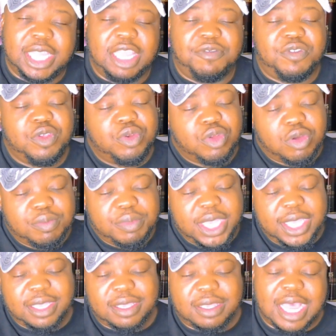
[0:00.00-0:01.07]
If you know
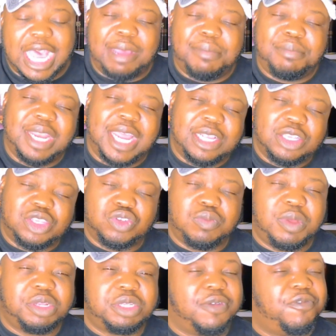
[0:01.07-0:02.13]
me, I'm not so
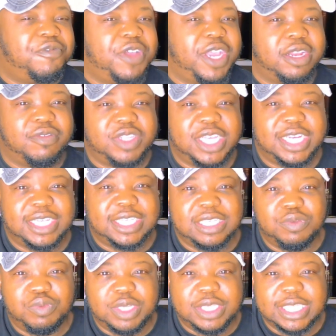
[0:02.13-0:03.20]
much a fan of
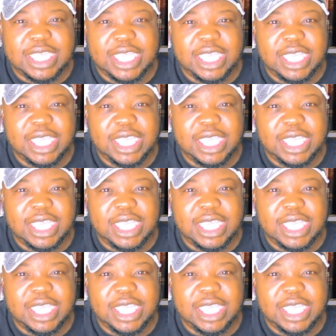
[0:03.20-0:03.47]
Tennessee whiskey,